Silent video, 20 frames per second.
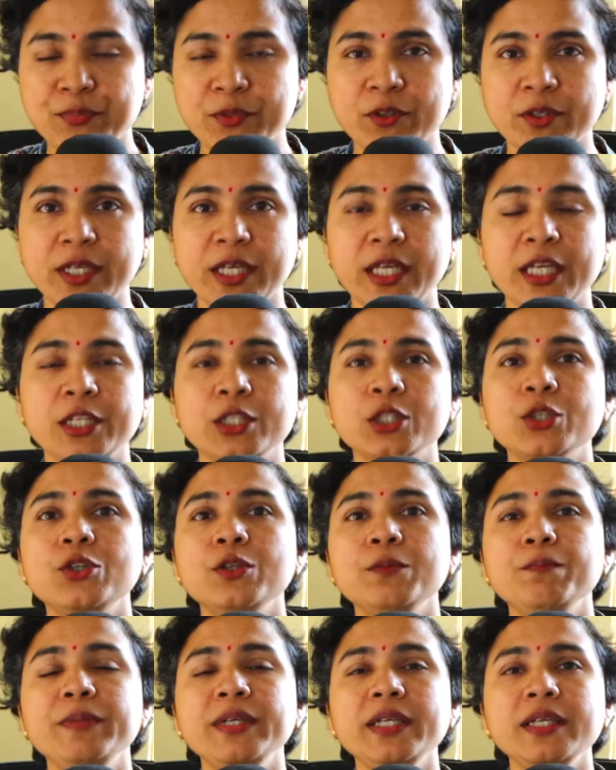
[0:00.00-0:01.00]
Okay, it
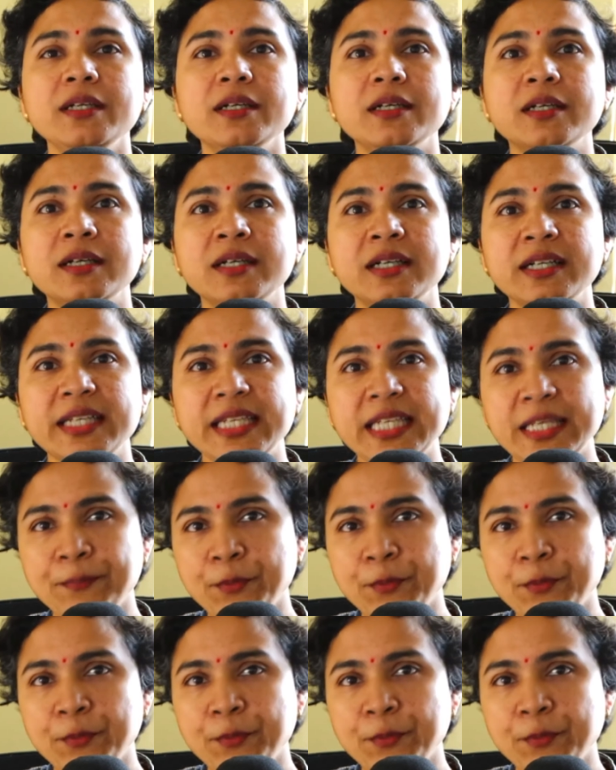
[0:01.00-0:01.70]
could be an